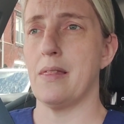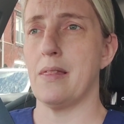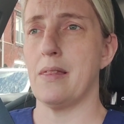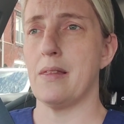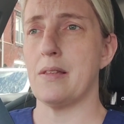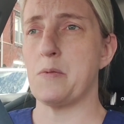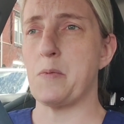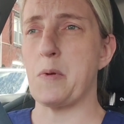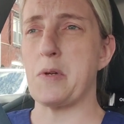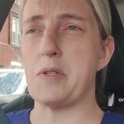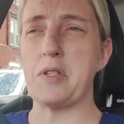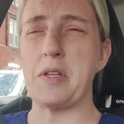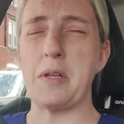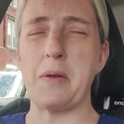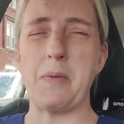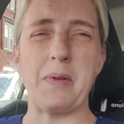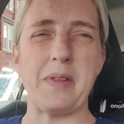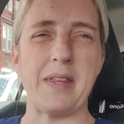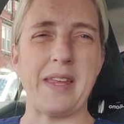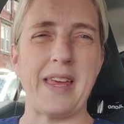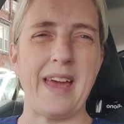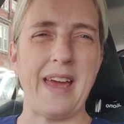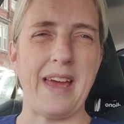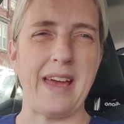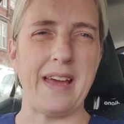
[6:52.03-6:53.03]
especially
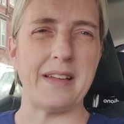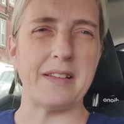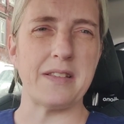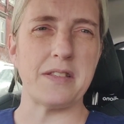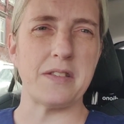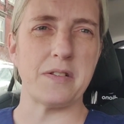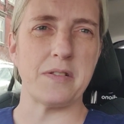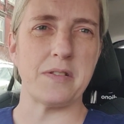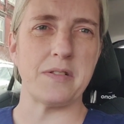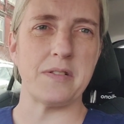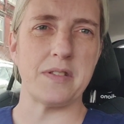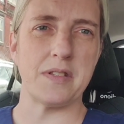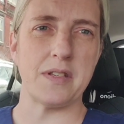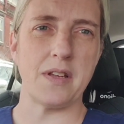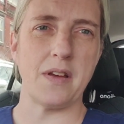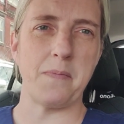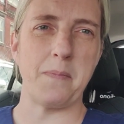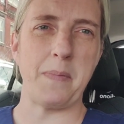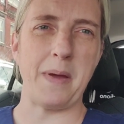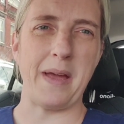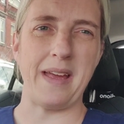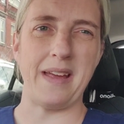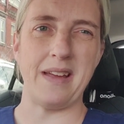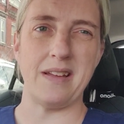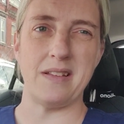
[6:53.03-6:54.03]
with cancer and stuff,
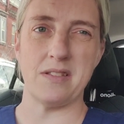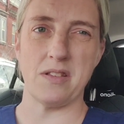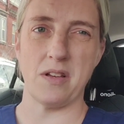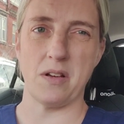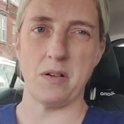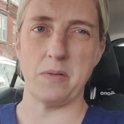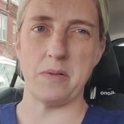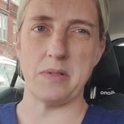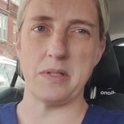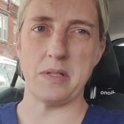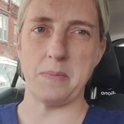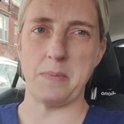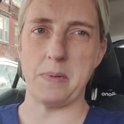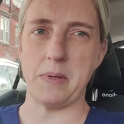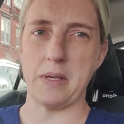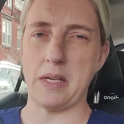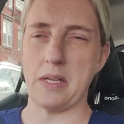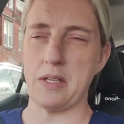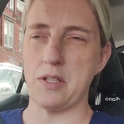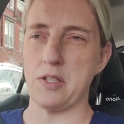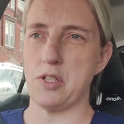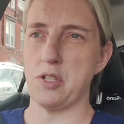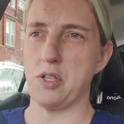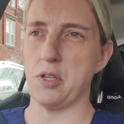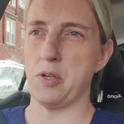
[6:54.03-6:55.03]
pain's always a big
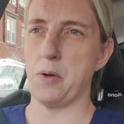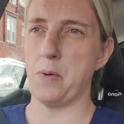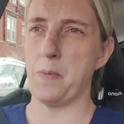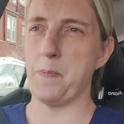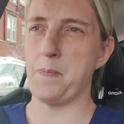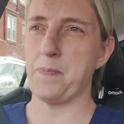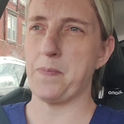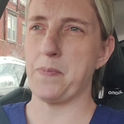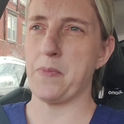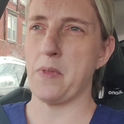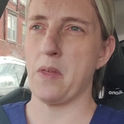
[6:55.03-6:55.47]
issue.